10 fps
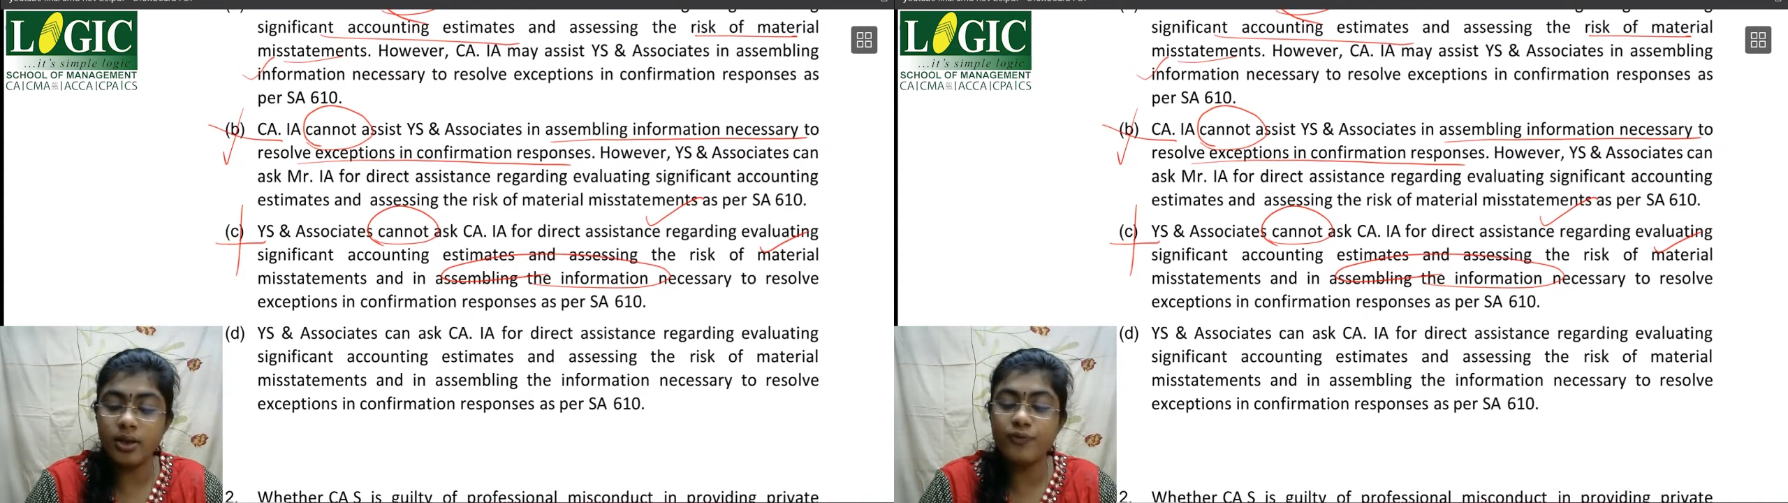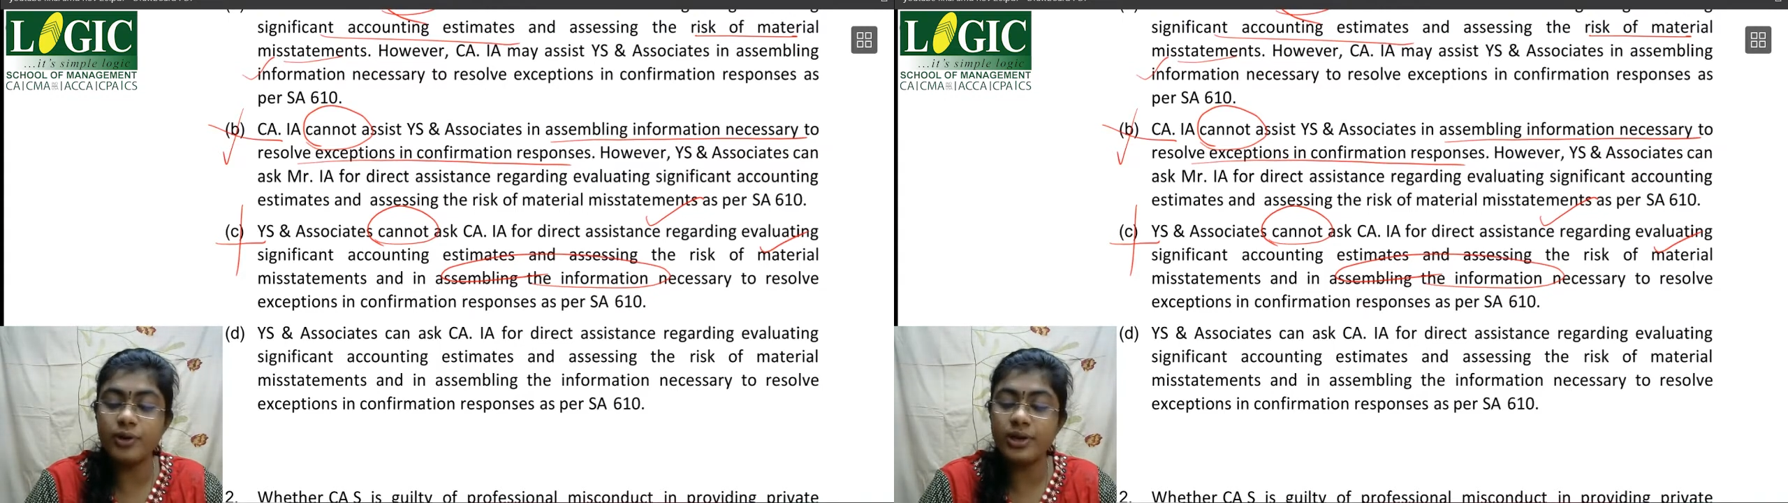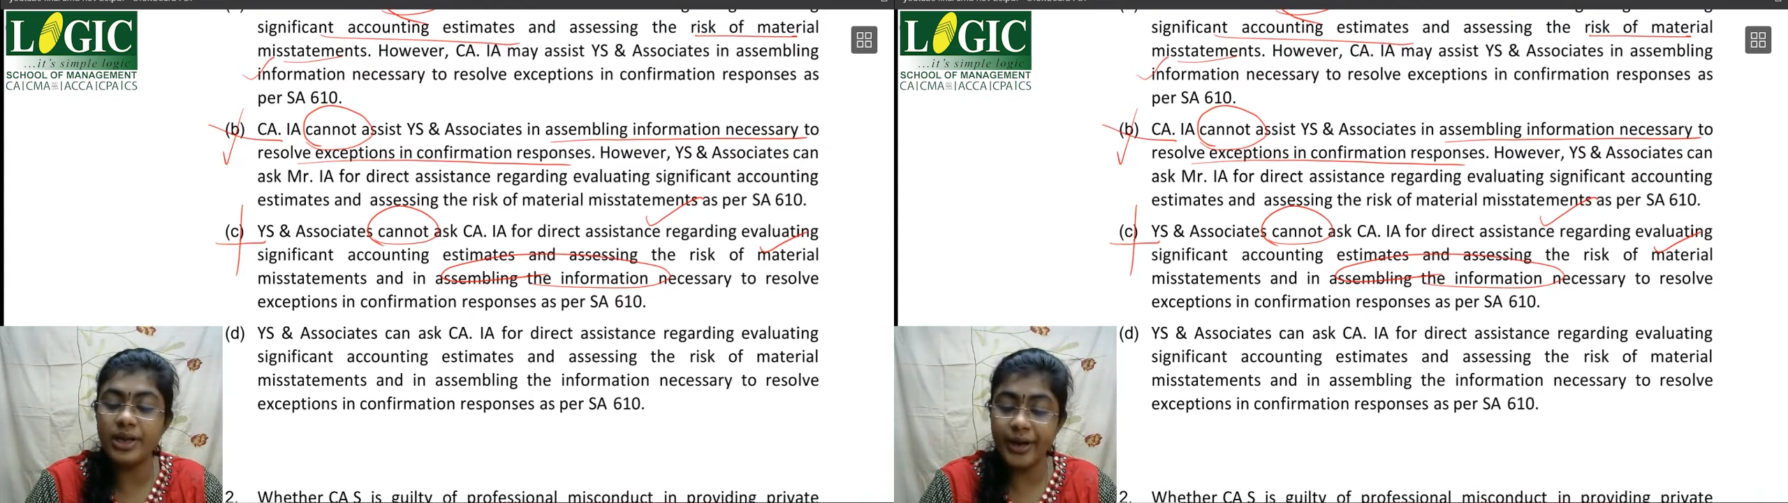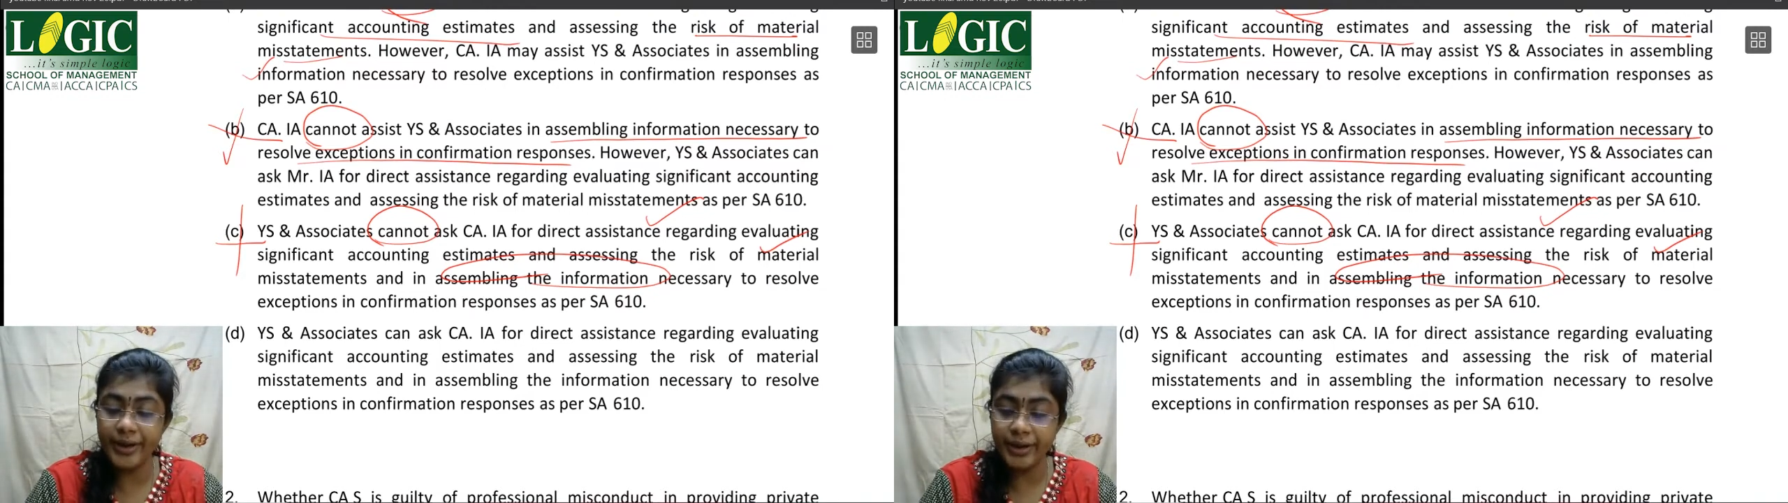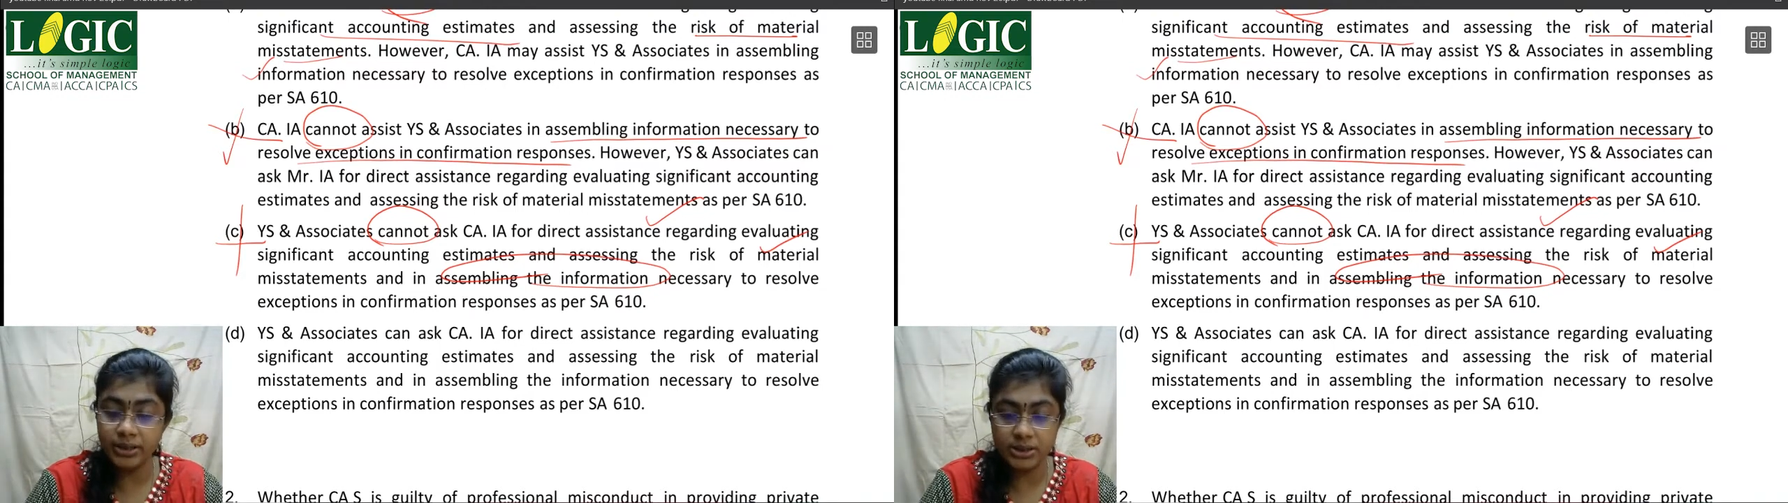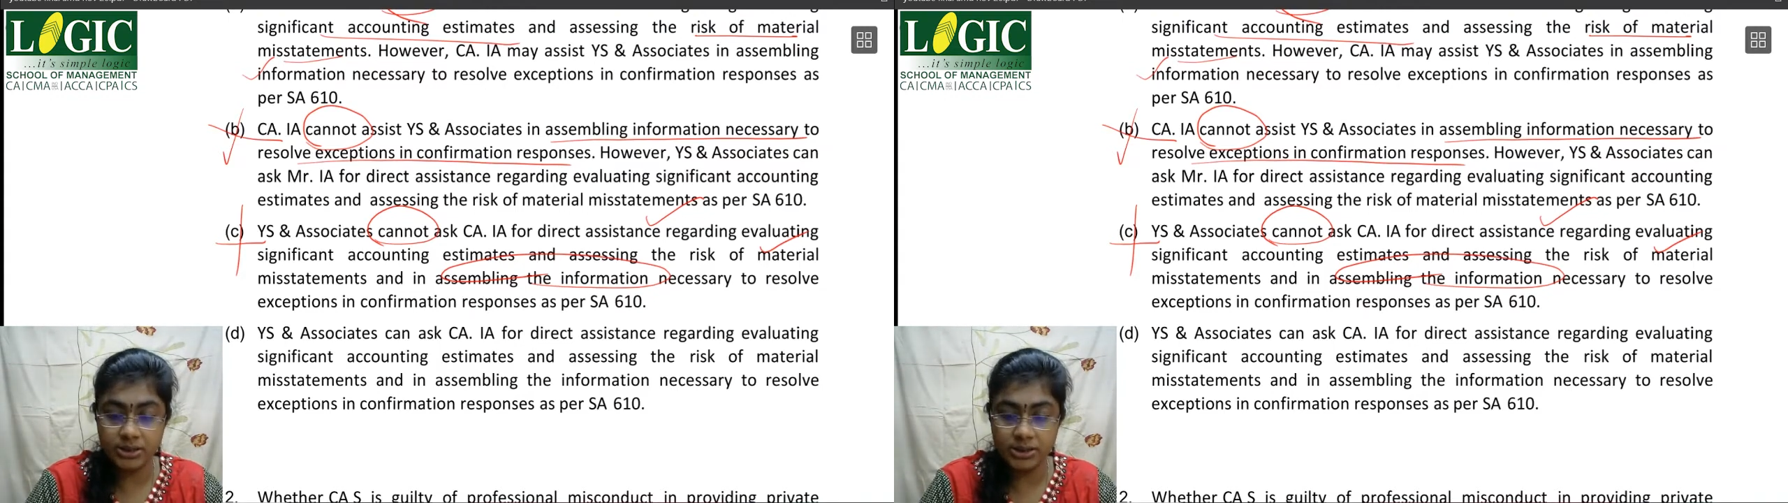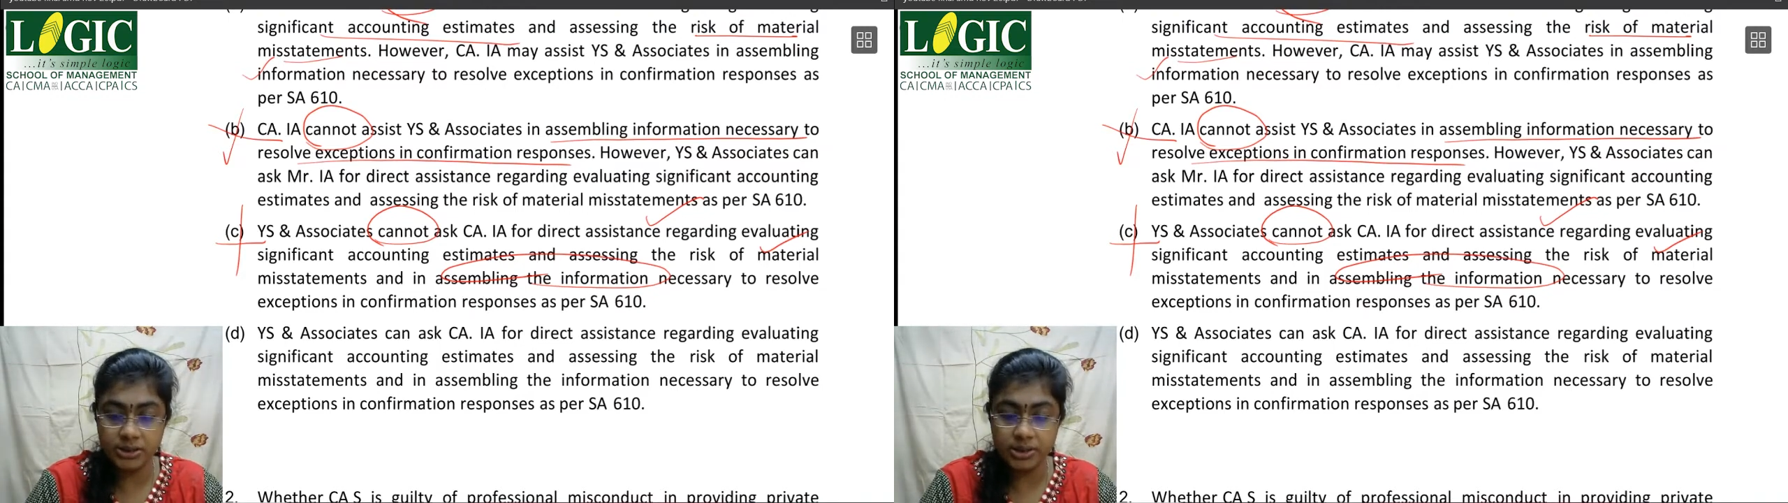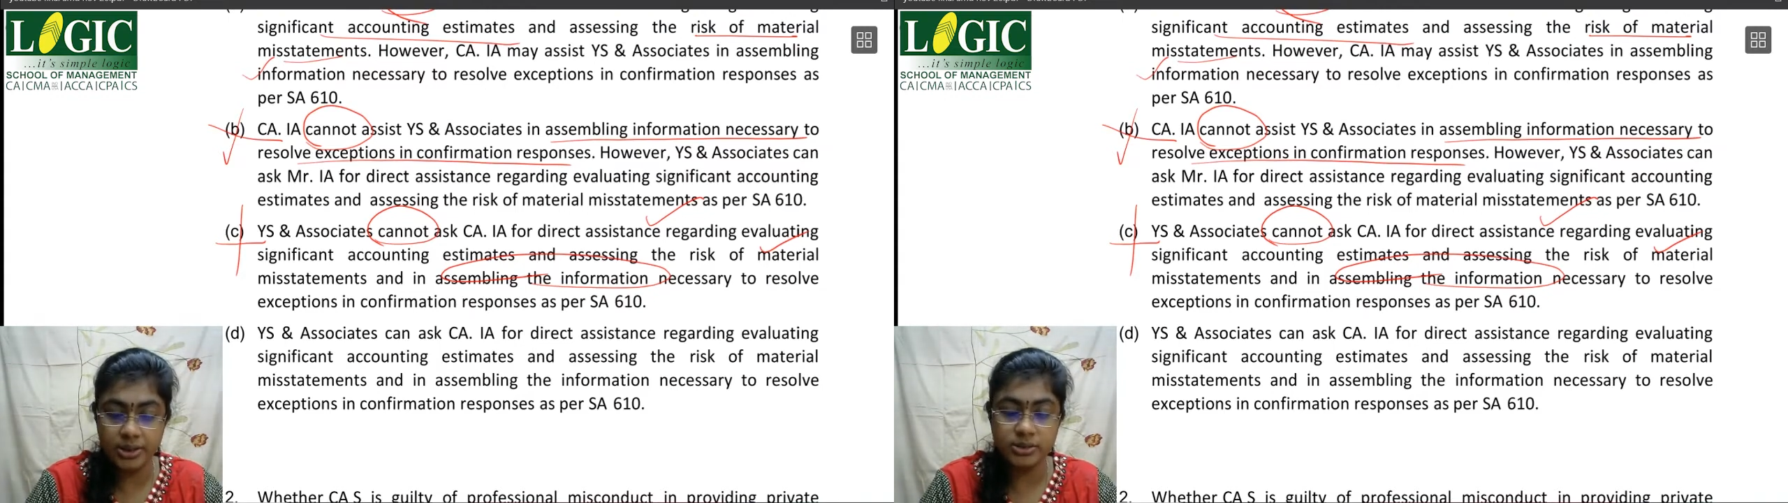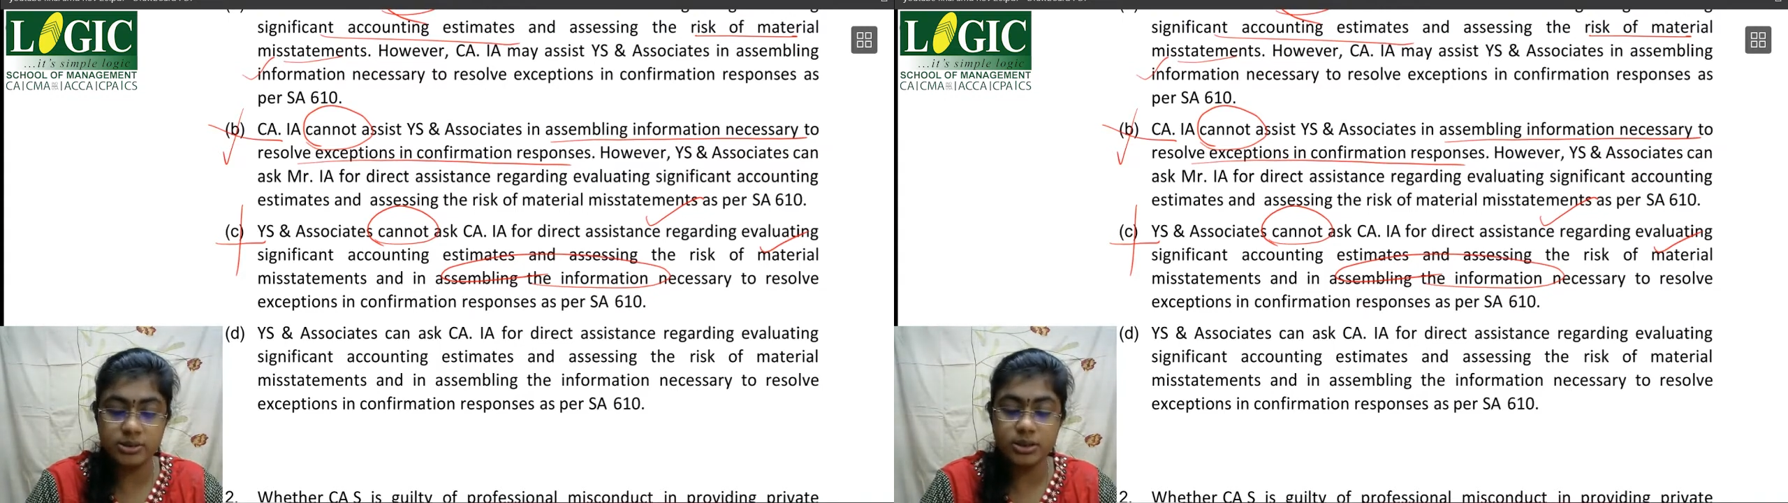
for direct assistance